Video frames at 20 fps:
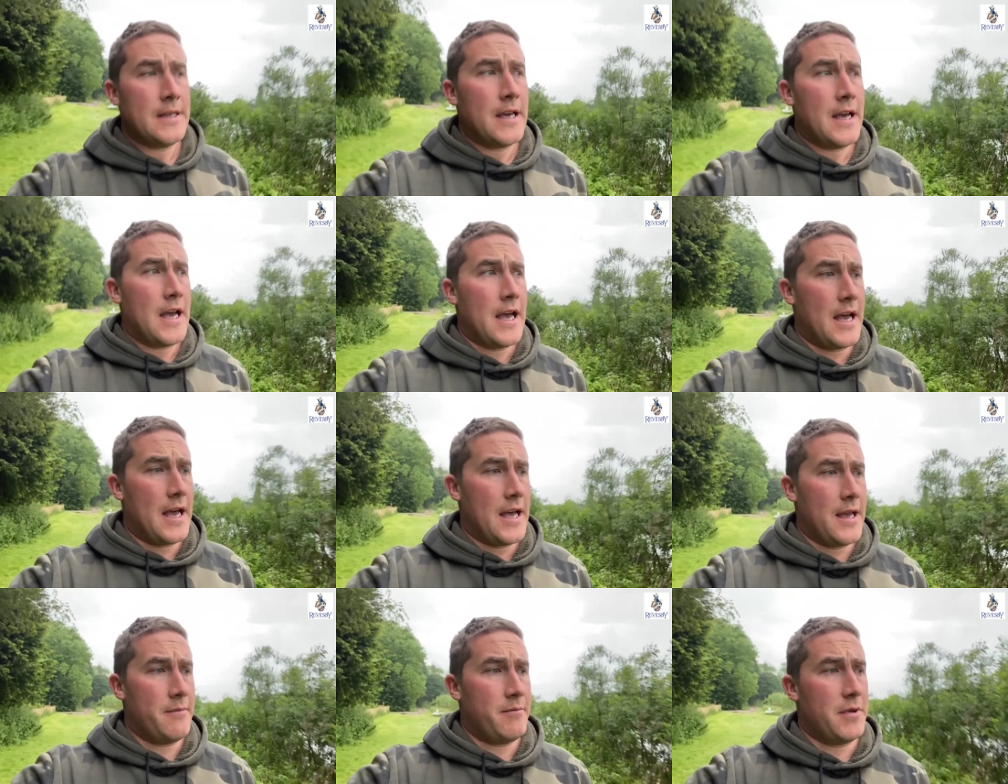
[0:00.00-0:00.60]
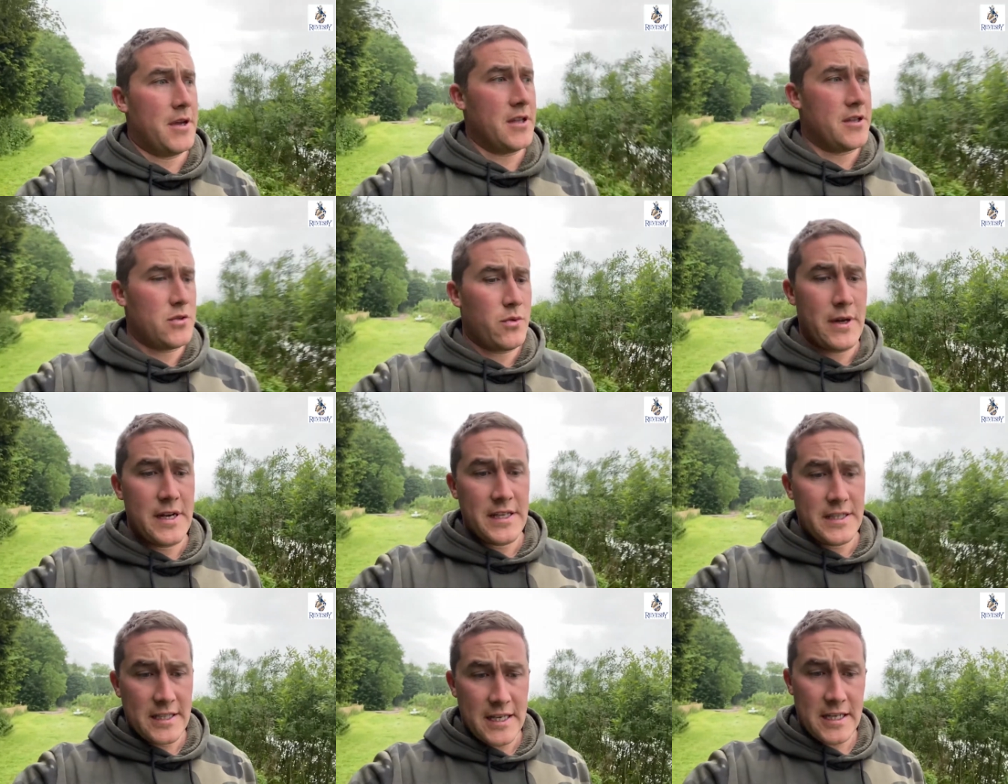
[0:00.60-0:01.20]
a
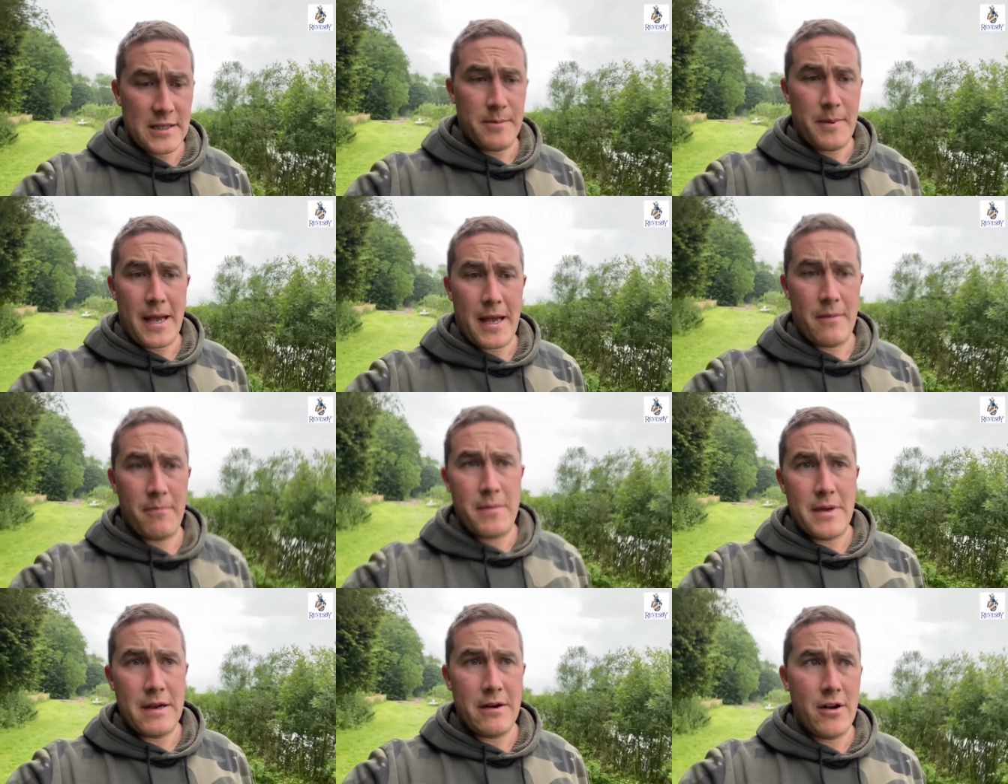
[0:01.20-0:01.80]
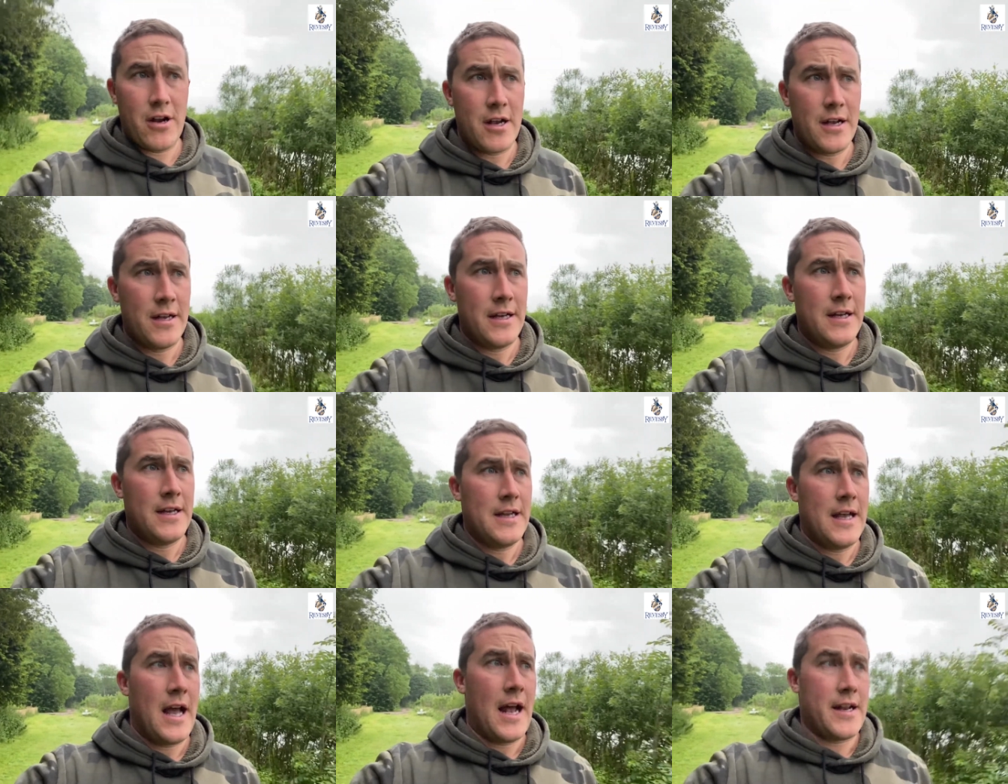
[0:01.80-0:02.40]
£26 mirror,
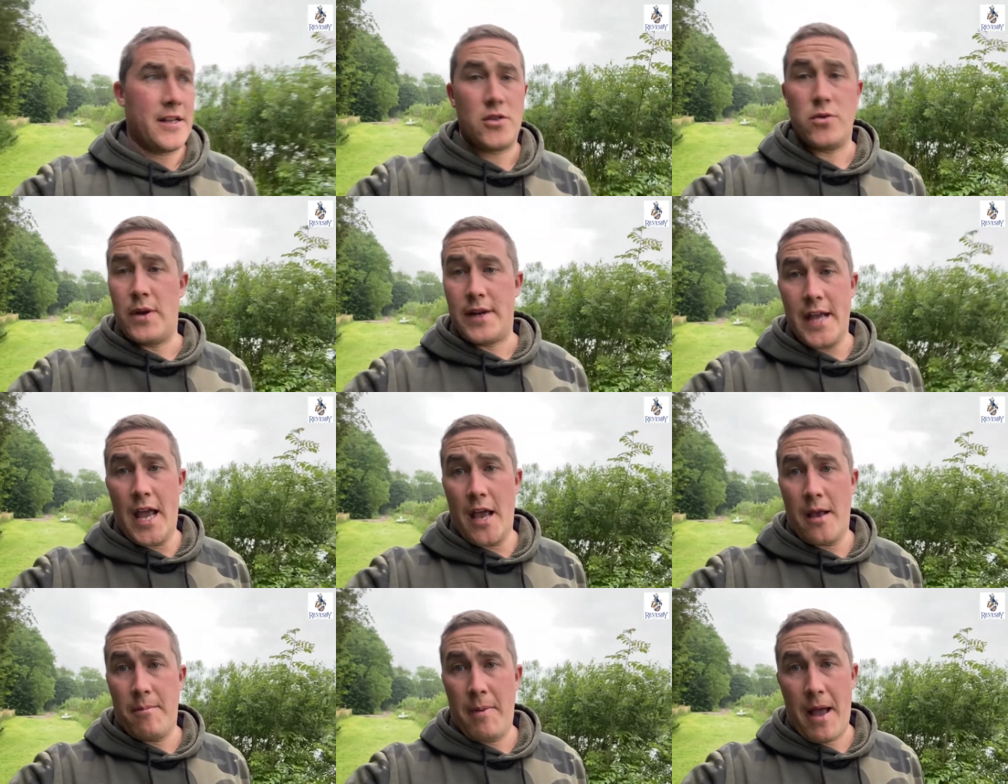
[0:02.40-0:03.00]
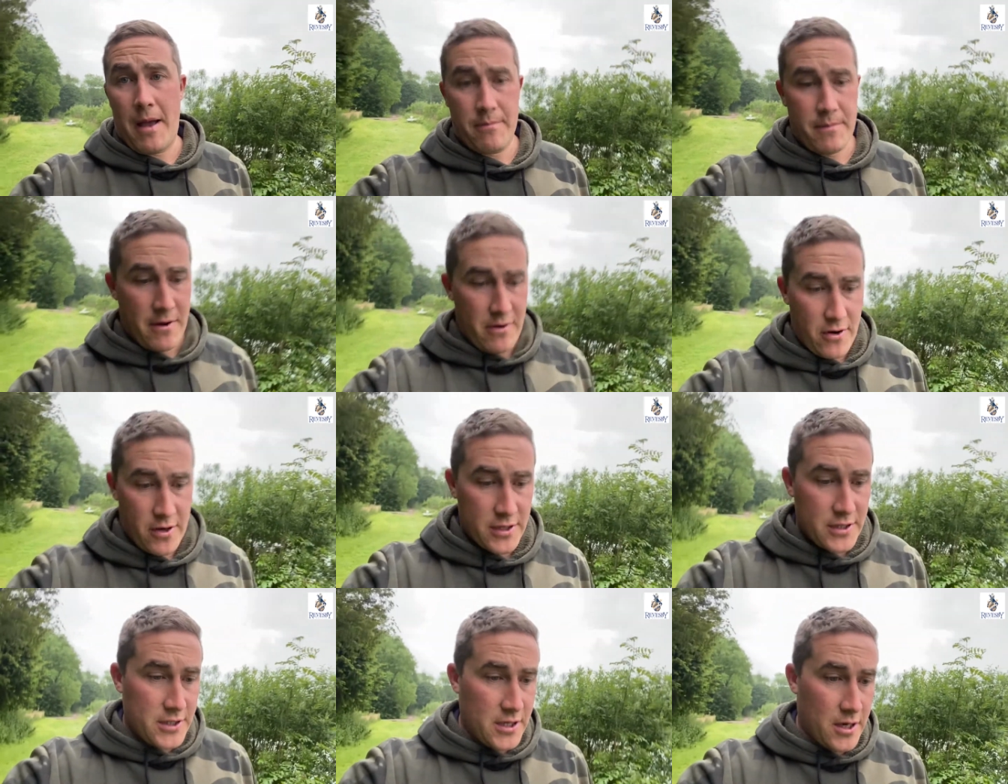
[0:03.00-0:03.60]
and a £28 mirror.
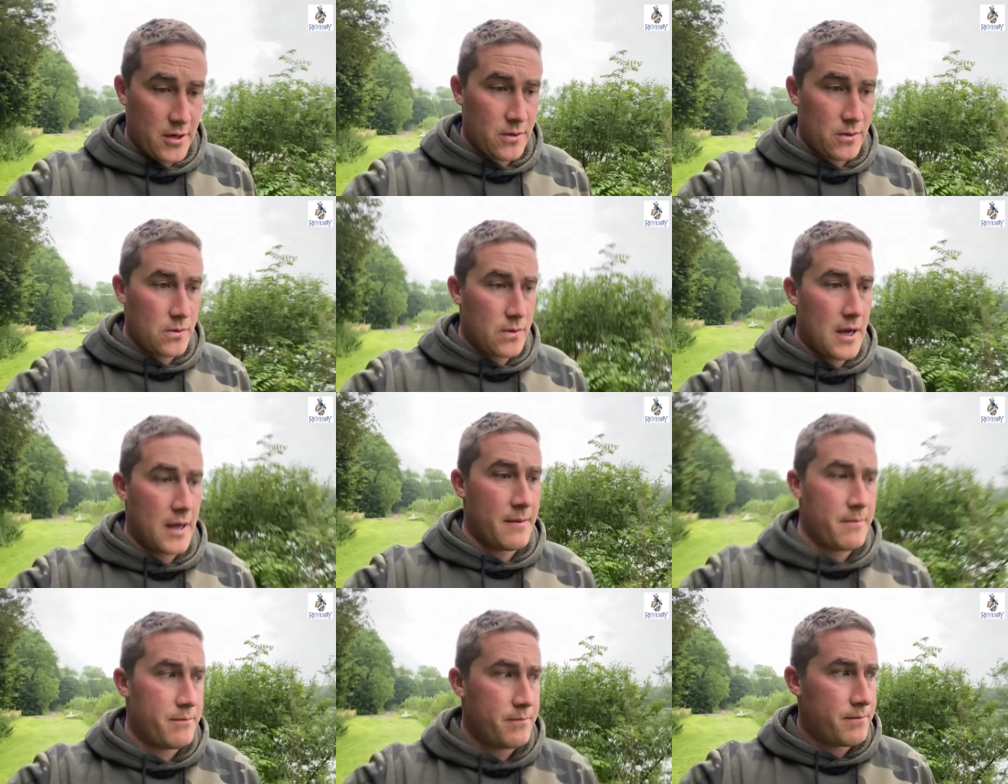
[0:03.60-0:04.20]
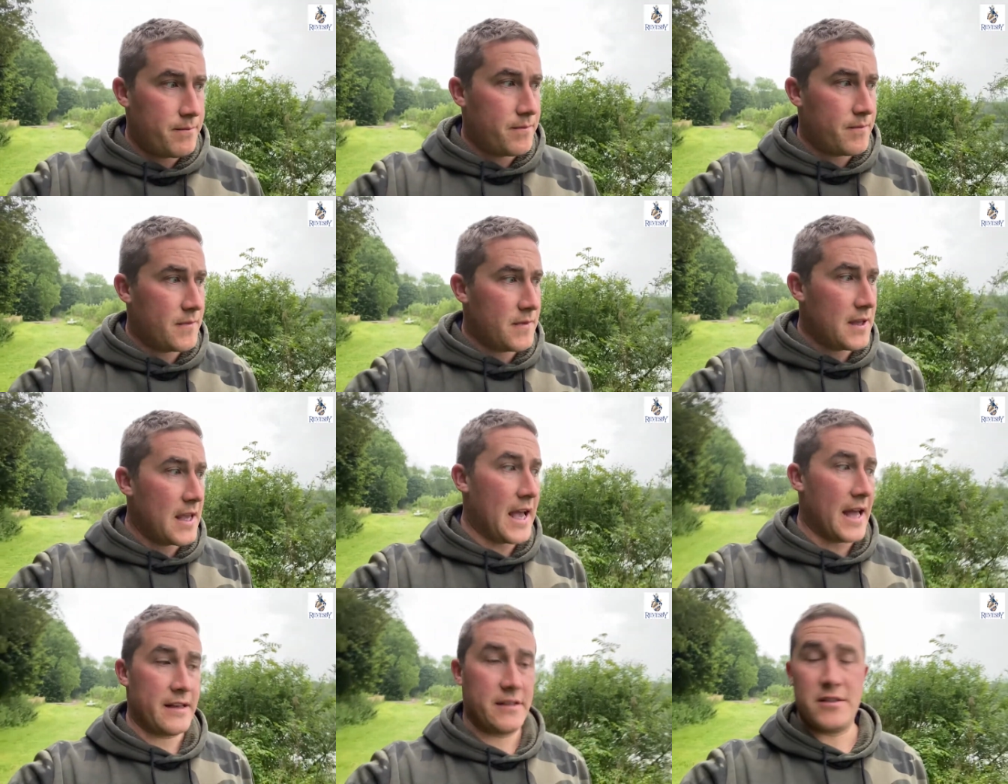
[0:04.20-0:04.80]
So
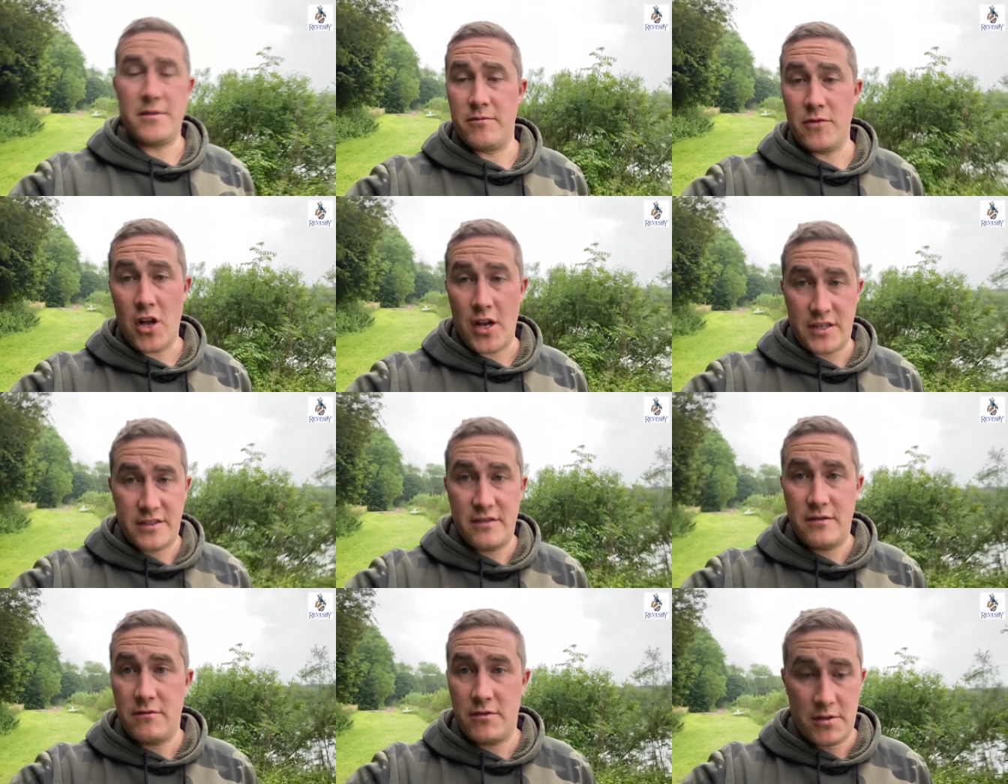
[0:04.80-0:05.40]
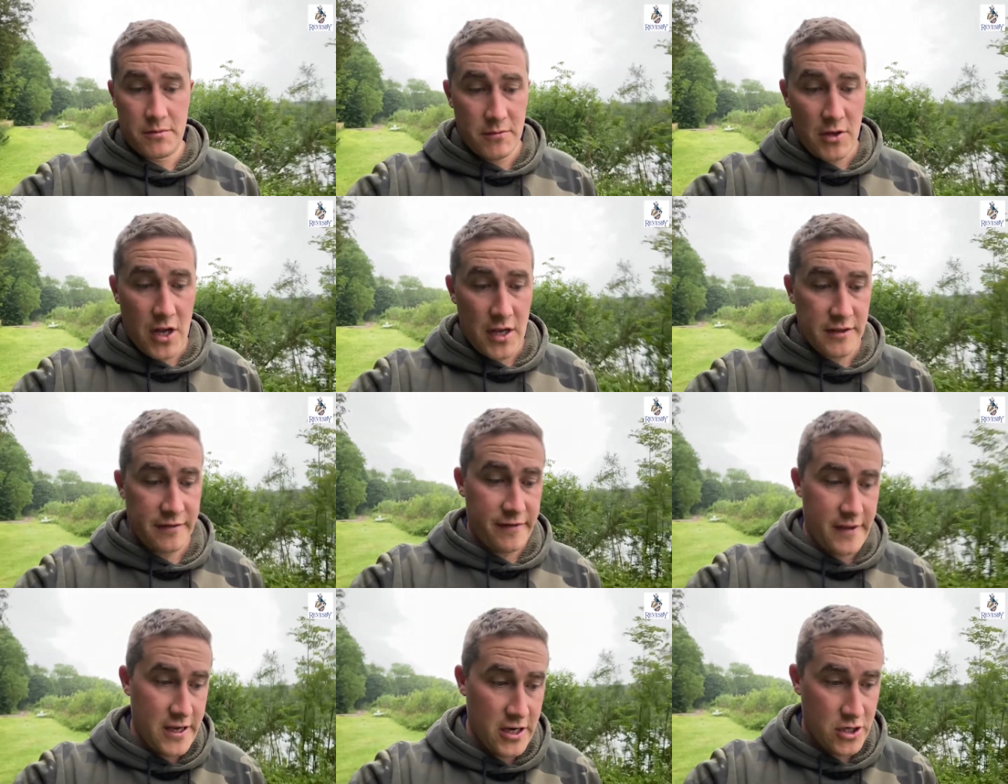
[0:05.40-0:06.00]
yeah, some nice
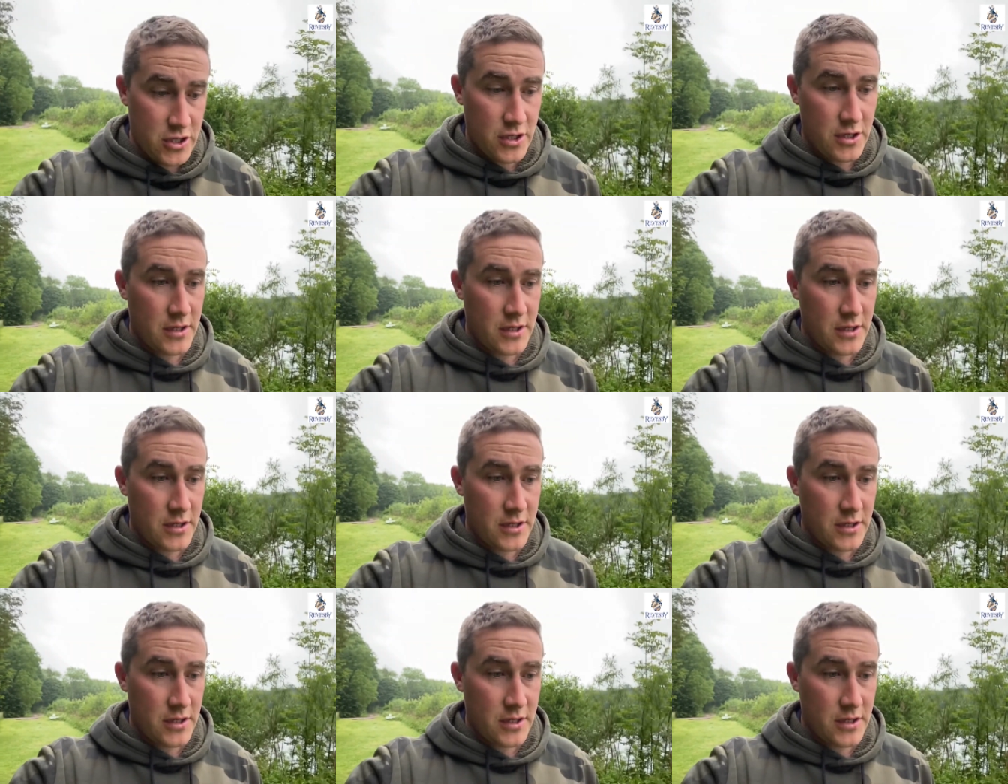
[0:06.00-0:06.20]
fish.